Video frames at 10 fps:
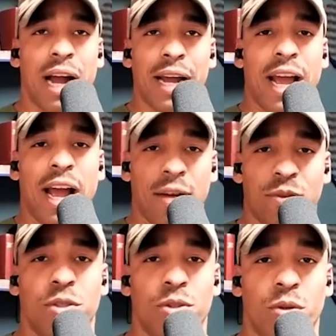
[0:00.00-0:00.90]
I have
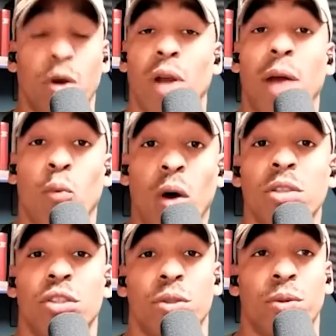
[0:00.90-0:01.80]
to, or I
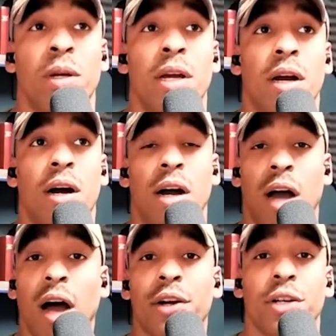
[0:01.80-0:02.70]
want to
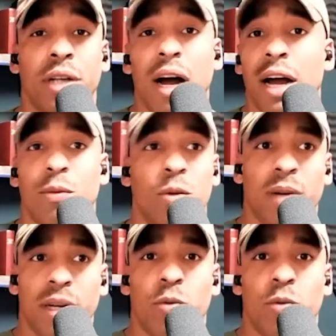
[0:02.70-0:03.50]
honor God with my